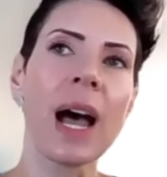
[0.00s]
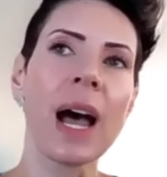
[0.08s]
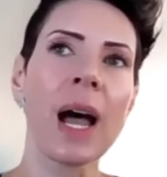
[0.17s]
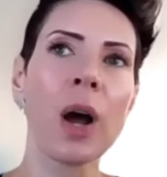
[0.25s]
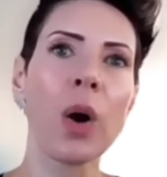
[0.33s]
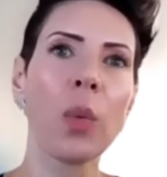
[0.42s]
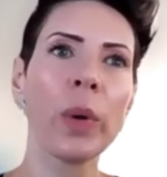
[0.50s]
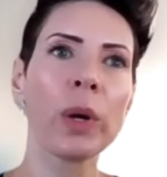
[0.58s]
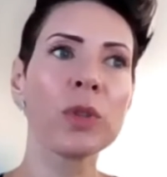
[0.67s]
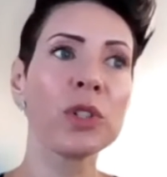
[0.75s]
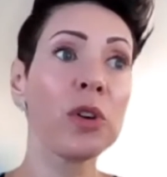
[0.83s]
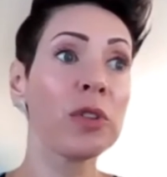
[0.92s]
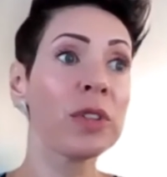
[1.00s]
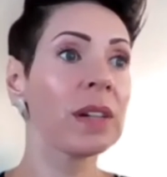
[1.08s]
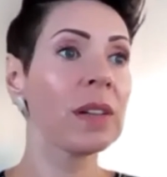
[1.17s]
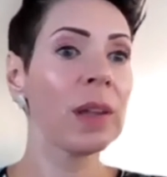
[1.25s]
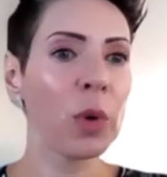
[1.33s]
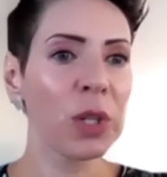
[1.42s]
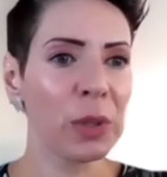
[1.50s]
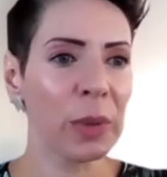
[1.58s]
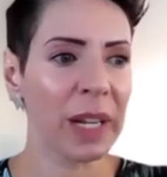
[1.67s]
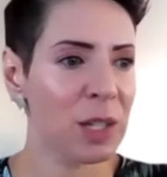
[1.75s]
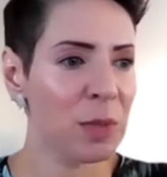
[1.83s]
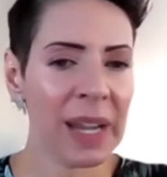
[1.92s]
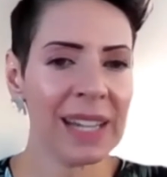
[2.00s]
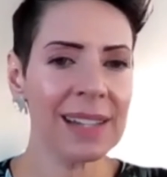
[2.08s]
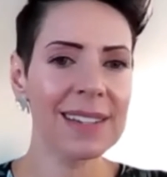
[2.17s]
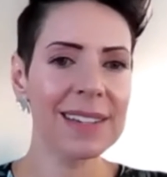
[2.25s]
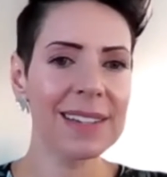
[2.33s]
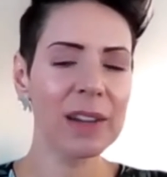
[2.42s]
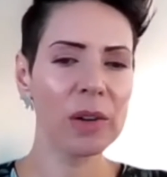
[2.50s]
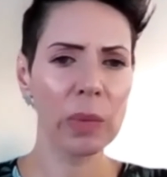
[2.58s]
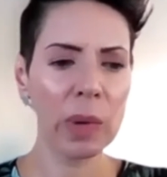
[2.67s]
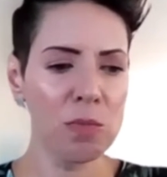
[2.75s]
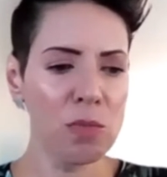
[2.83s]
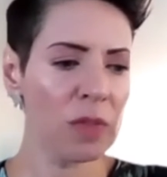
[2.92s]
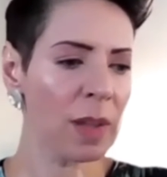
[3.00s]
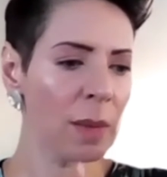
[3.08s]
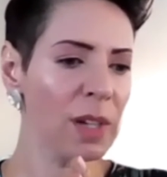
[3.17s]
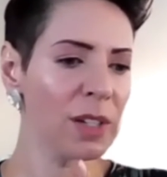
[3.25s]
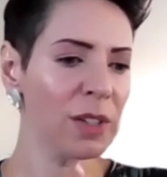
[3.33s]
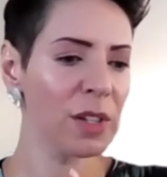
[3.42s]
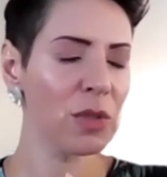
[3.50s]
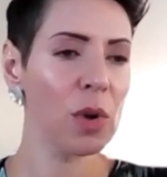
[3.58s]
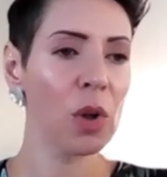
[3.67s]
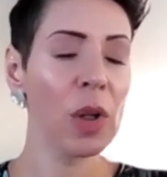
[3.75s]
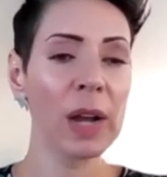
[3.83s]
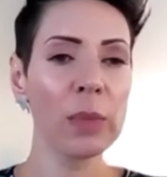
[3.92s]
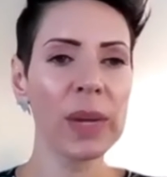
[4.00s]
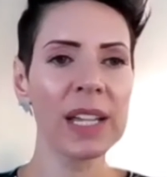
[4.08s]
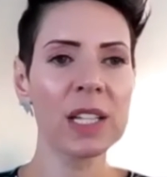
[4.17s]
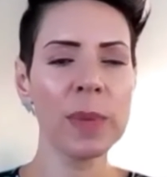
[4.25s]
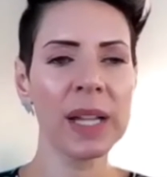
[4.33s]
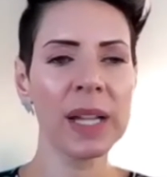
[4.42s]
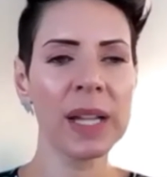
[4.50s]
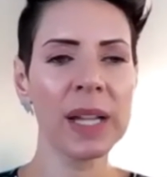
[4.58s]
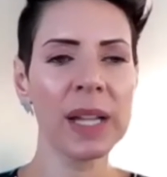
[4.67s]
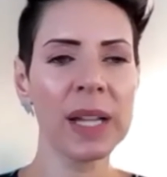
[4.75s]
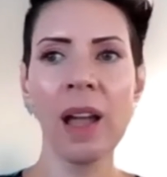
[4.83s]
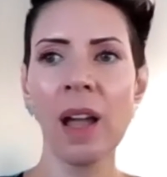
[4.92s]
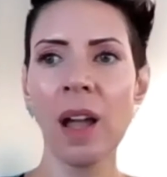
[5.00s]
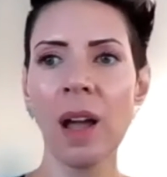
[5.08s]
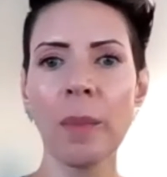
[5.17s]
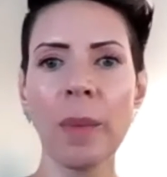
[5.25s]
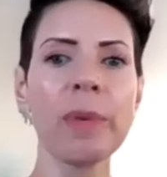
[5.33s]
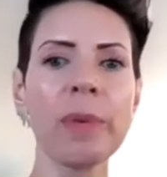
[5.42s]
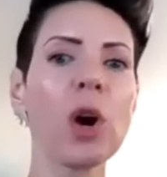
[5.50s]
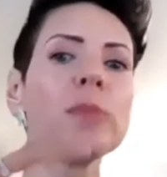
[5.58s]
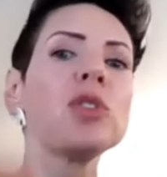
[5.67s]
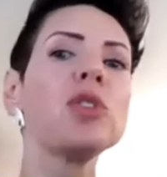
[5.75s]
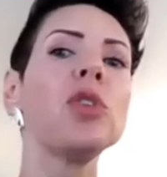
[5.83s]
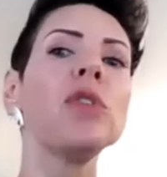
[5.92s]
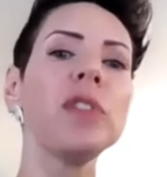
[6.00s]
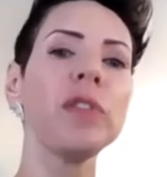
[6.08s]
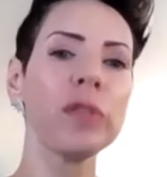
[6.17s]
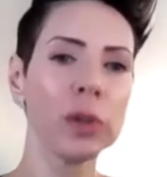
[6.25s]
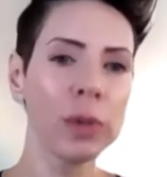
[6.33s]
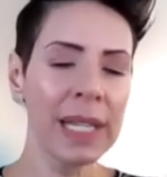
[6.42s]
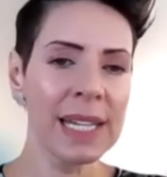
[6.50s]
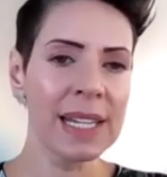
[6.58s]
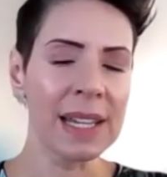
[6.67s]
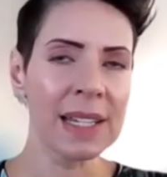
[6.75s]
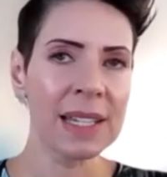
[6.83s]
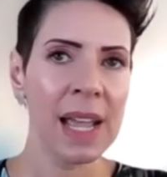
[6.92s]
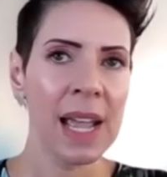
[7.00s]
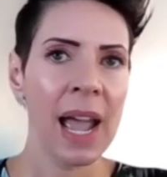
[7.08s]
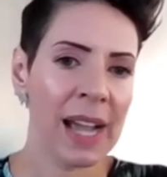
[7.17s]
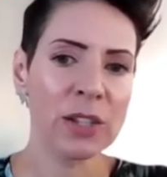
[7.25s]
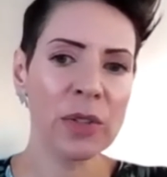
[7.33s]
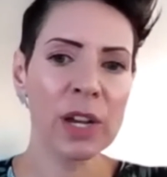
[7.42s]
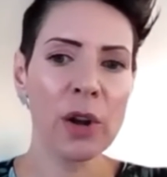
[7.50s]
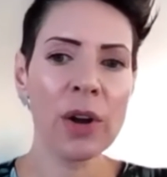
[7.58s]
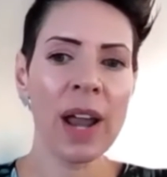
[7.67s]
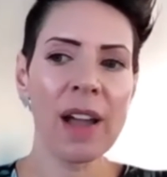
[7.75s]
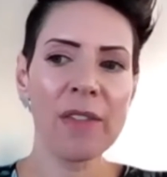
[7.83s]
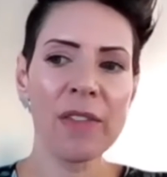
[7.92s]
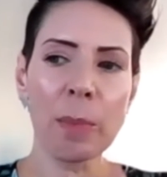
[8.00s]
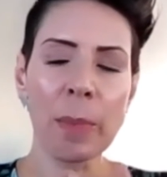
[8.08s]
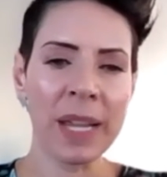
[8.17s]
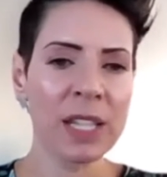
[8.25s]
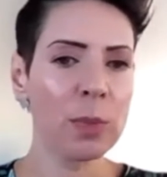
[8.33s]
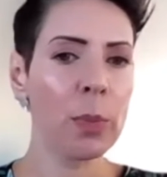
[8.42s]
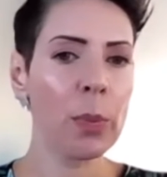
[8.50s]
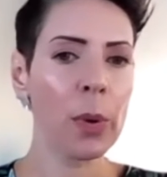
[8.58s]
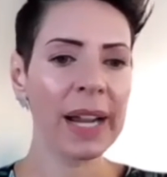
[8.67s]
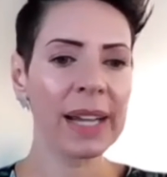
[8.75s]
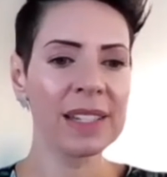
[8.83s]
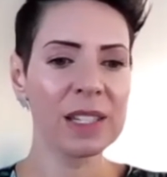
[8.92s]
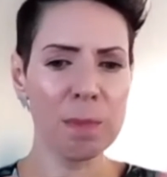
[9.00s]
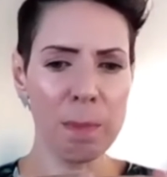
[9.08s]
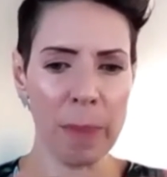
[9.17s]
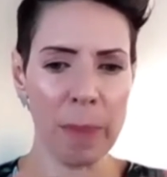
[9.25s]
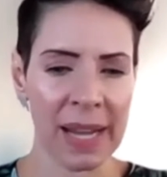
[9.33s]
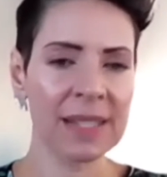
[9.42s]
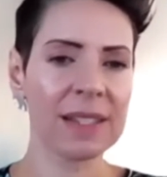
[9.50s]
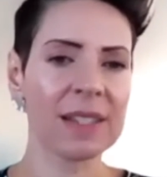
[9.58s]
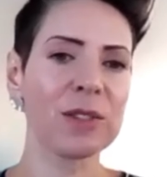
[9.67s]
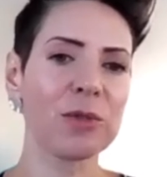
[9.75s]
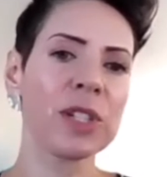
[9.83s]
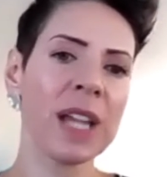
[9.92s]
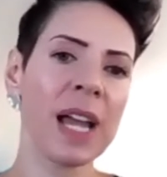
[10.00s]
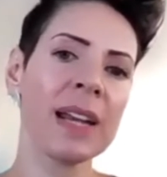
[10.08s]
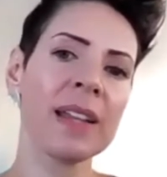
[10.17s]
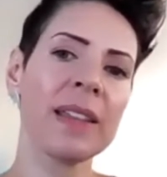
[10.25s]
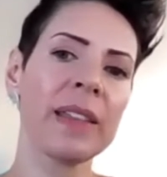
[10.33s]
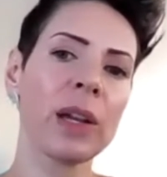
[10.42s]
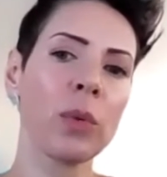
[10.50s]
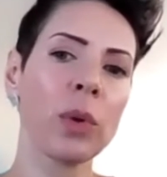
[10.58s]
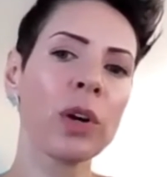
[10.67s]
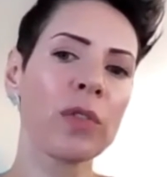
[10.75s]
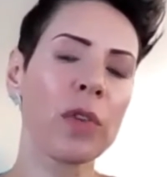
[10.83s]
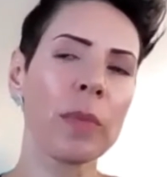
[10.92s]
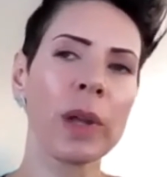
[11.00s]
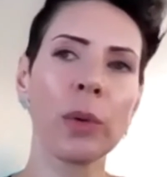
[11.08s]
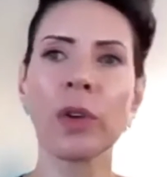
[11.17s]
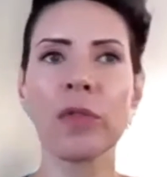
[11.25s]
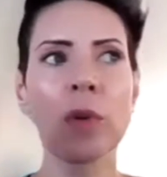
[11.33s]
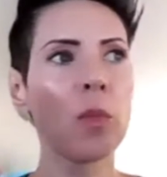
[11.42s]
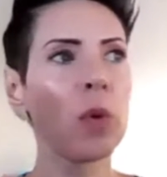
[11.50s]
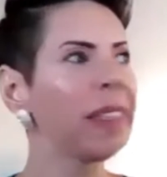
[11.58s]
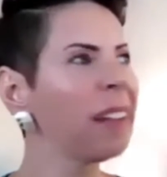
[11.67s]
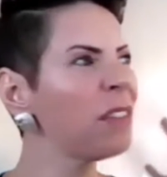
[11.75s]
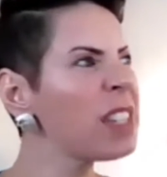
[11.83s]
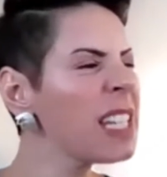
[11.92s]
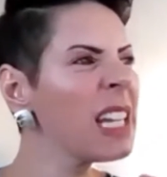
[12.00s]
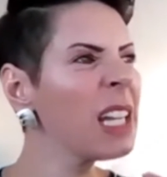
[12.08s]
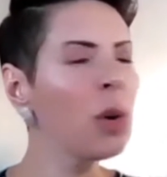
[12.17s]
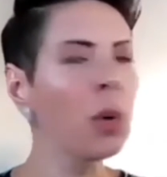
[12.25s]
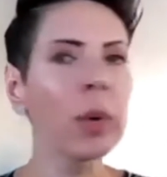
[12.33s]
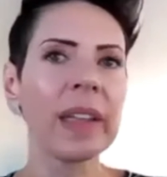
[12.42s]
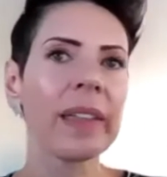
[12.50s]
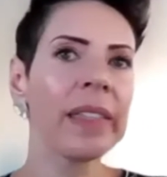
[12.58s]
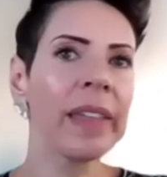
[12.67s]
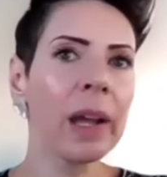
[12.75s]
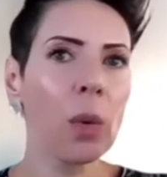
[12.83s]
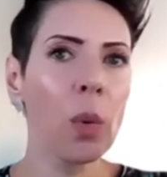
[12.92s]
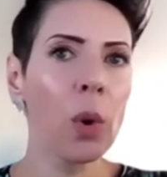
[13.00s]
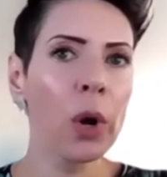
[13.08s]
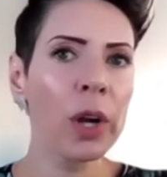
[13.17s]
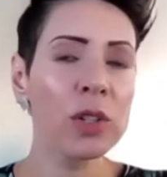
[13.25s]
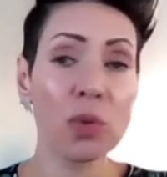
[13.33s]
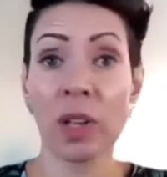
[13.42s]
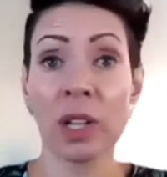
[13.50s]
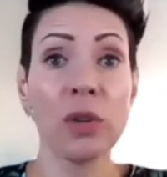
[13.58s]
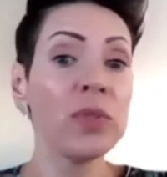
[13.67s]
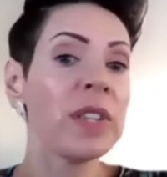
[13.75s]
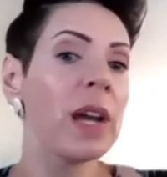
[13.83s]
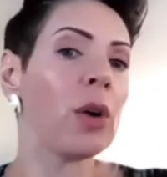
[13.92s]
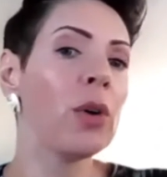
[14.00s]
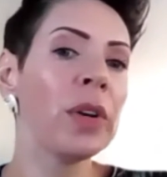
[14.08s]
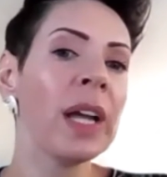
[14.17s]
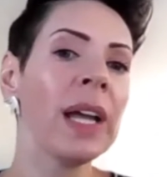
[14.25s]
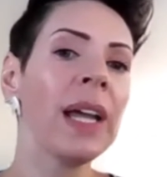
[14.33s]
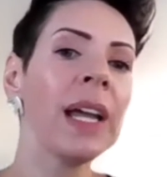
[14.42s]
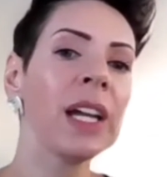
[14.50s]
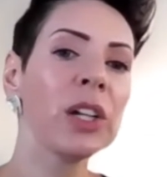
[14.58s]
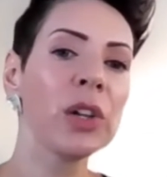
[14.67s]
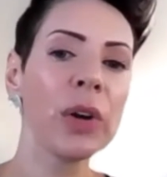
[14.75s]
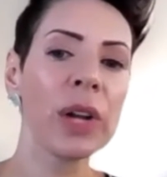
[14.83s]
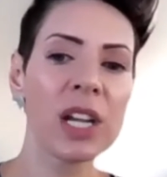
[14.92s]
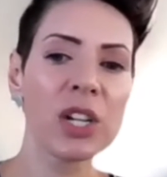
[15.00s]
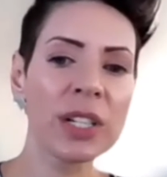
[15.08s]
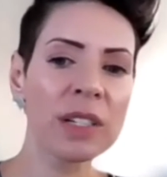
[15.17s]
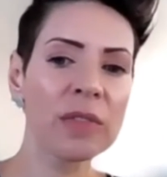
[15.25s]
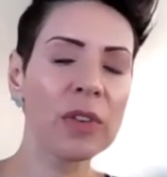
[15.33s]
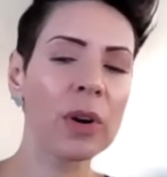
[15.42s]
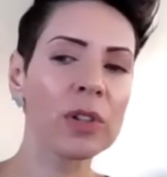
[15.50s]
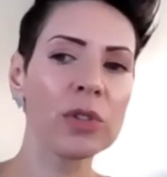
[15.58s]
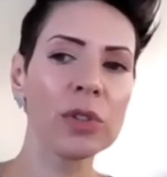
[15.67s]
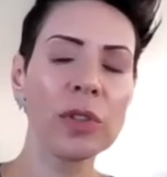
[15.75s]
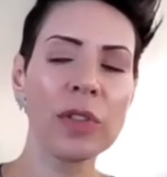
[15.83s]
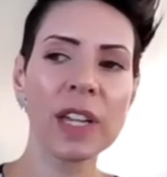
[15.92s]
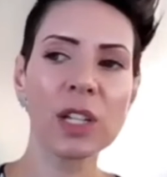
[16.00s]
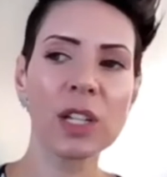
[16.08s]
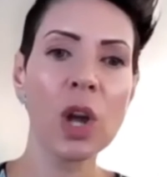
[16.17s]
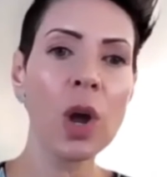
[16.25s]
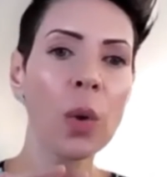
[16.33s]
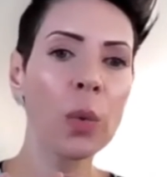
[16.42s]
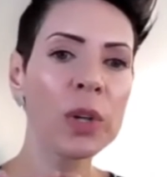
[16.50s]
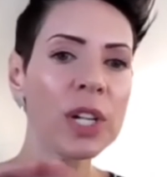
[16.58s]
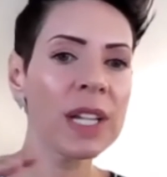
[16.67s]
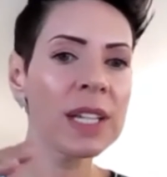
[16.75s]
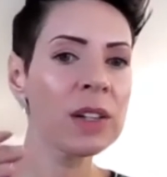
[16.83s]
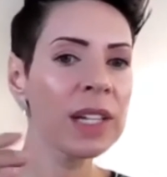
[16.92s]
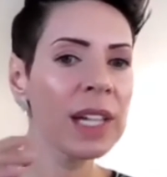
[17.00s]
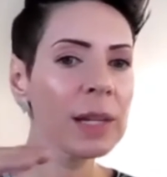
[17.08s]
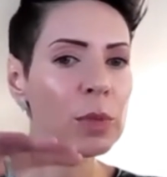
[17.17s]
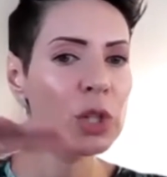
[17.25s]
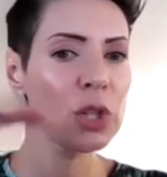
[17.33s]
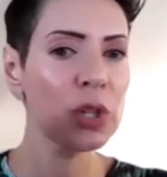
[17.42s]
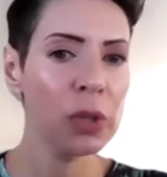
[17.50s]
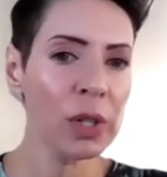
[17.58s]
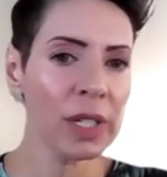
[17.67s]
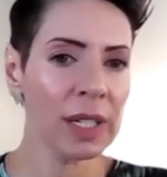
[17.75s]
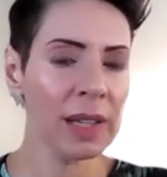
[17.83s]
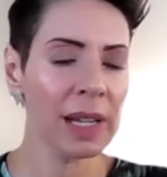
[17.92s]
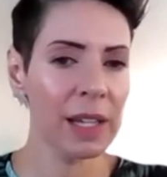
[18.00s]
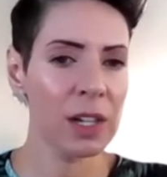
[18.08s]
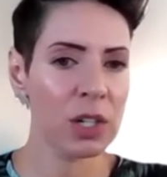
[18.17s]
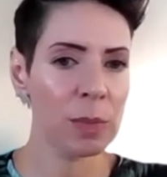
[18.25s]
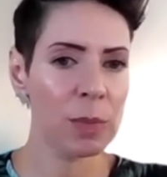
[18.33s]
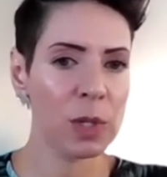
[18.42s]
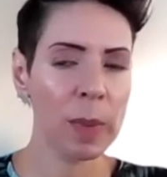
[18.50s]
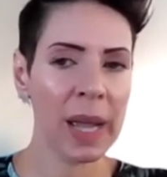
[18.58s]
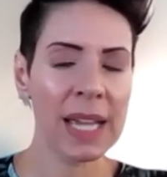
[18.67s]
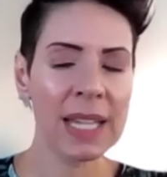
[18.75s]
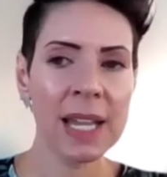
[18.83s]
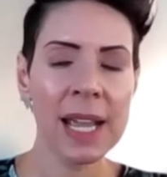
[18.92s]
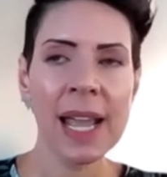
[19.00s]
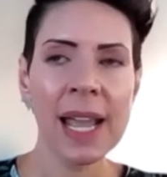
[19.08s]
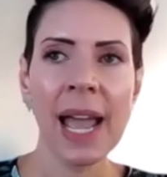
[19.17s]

We also don't tell them what to expect necessarily. We move them into this role and we expect that they maybe observed a few leaders, right? So they don't have a best practice basis or standard that they work from. They work from what they've seen or what they think works, or they use their own initiative around certain things, which isn't yet matured in the leadership space.